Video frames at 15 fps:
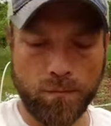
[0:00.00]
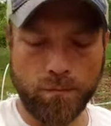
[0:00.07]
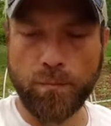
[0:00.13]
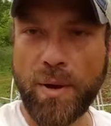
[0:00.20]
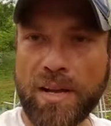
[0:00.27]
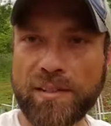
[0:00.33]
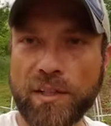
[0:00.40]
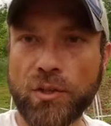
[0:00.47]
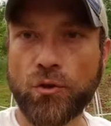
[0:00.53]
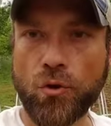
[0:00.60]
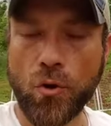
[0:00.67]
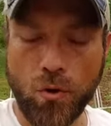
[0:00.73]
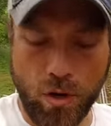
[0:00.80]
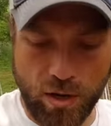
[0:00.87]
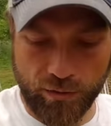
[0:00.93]
Pest
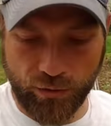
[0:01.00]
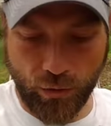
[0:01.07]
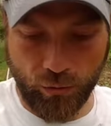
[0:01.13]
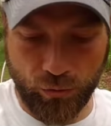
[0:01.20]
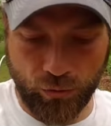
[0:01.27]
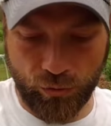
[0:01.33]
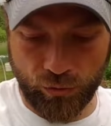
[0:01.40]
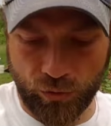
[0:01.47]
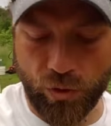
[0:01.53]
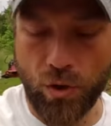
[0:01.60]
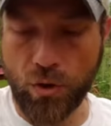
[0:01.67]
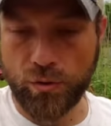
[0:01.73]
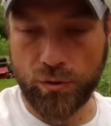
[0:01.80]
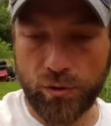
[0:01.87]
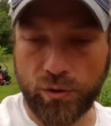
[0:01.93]
control also
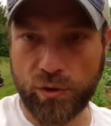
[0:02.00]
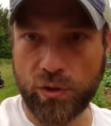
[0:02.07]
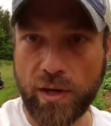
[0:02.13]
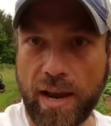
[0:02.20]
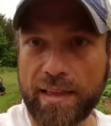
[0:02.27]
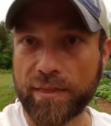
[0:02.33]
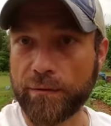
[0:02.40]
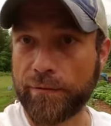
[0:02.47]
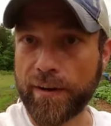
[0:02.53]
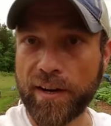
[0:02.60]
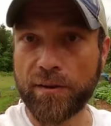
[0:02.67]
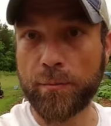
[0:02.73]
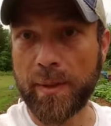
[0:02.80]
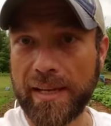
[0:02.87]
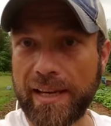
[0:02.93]
starts at the
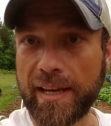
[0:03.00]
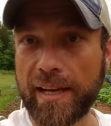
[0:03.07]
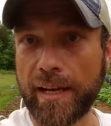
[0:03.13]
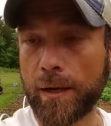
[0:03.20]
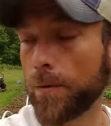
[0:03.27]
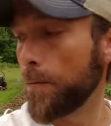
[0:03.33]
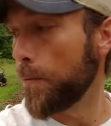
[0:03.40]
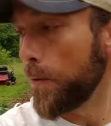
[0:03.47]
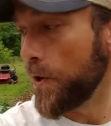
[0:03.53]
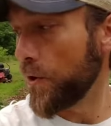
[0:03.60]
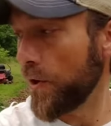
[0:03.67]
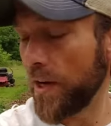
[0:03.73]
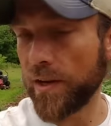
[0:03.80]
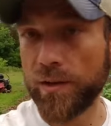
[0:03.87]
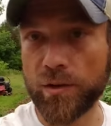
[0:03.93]
very beginning when you're
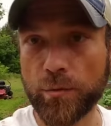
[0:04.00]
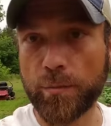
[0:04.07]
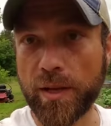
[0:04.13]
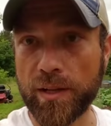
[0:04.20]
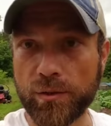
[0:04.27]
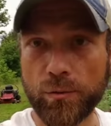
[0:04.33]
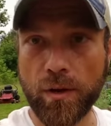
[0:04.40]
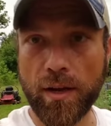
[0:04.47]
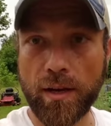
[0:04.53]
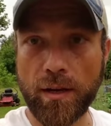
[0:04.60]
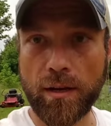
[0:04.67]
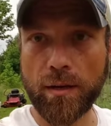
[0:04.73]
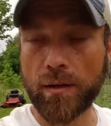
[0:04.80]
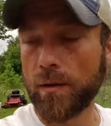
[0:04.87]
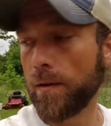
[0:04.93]
getting your beds
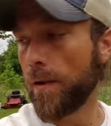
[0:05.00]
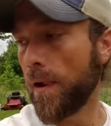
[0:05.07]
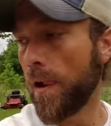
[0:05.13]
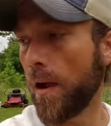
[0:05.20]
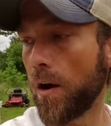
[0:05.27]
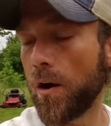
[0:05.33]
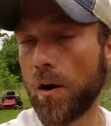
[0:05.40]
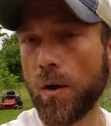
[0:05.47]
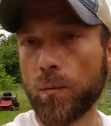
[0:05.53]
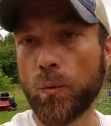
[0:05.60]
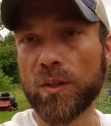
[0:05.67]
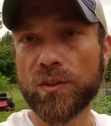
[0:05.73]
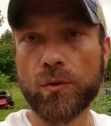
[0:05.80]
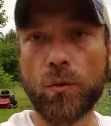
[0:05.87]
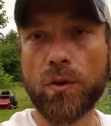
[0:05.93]
ready on
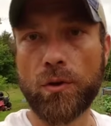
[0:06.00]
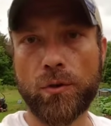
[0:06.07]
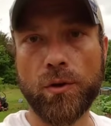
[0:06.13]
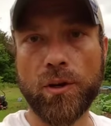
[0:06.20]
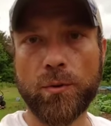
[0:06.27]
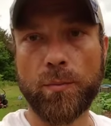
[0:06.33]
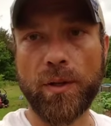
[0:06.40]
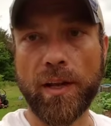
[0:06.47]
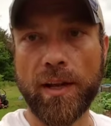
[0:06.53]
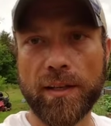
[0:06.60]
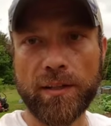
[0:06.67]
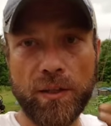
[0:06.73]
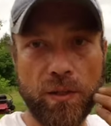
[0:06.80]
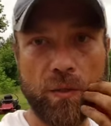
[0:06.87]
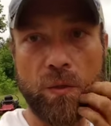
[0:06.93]
what soil you're gonna
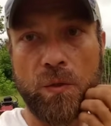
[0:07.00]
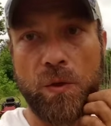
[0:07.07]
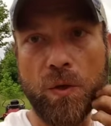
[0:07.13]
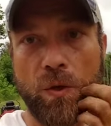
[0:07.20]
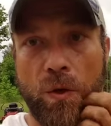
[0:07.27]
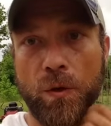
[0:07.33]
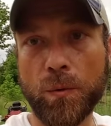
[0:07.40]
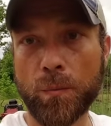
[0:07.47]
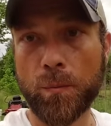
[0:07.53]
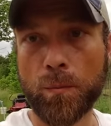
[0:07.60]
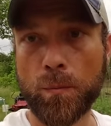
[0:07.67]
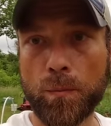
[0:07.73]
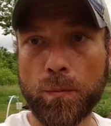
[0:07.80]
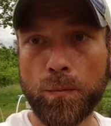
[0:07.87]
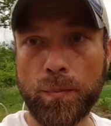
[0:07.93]
plant, your
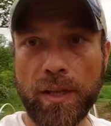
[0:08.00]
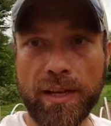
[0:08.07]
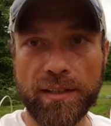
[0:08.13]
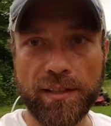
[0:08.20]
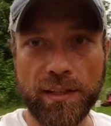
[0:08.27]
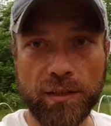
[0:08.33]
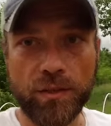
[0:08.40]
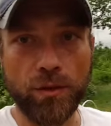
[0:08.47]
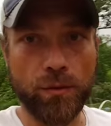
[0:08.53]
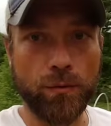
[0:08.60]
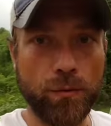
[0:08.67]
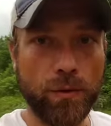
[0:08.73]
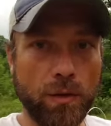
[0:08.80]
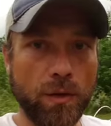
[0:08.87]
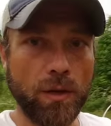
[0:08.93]
plants into.
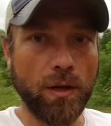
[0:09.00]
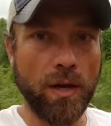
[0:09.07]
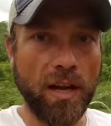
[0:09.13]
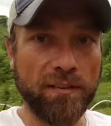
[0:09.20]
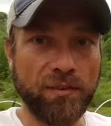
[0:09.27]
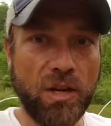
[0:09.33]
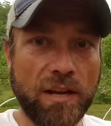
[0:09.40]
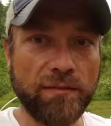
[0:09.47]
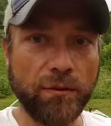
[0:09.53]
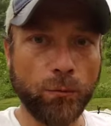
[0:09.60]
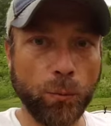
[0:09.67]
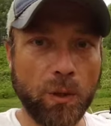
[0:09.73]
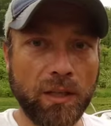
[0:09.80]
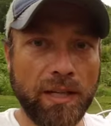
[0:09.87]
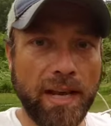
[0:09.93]
If you have a
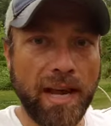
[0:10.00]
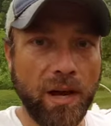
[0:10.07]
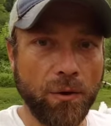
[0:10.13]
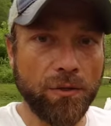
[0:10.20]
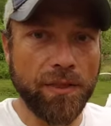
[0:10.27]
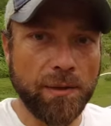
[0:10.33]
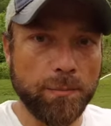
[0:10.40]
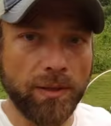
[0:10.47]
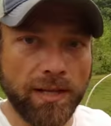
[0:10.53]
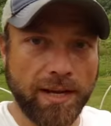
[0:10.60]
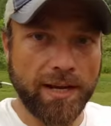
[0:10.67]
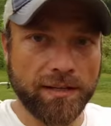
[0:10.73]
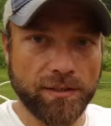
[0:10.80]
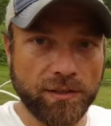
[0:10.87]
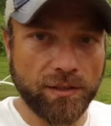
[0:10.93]
really healthy
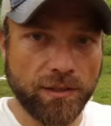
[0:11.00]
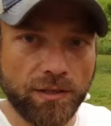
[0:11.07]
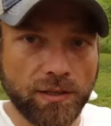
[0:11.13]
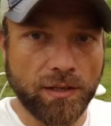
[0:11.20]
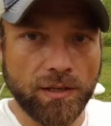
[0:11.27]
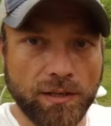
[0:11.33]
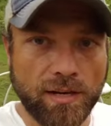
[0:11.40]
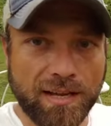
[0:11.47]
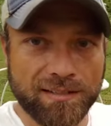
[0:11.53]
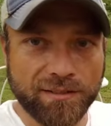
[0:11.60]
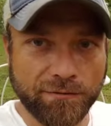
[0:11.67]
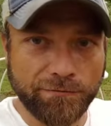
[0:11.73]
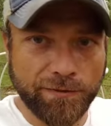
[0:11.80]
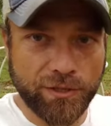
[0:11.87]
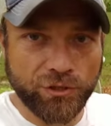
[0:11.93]
plant, not
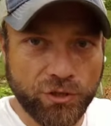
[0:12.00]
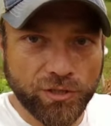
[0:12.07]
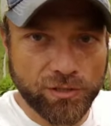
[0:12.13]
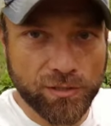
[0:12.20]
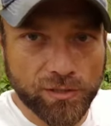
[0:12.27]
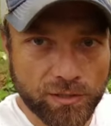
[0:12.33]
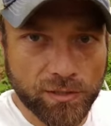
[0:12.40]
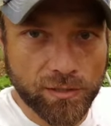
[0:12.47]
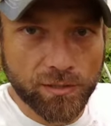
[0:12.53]
deficient